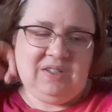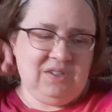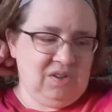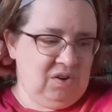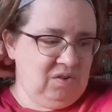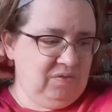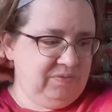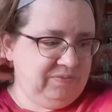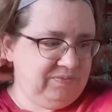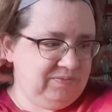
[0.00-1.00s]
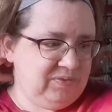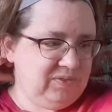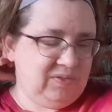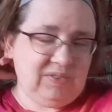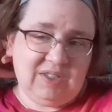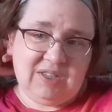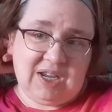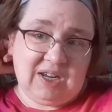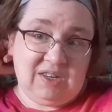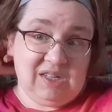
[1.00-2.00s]
So that
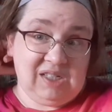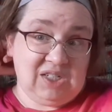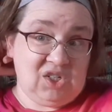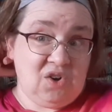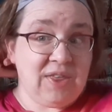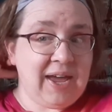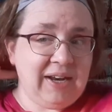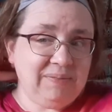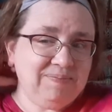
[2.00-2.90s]
I let you know that.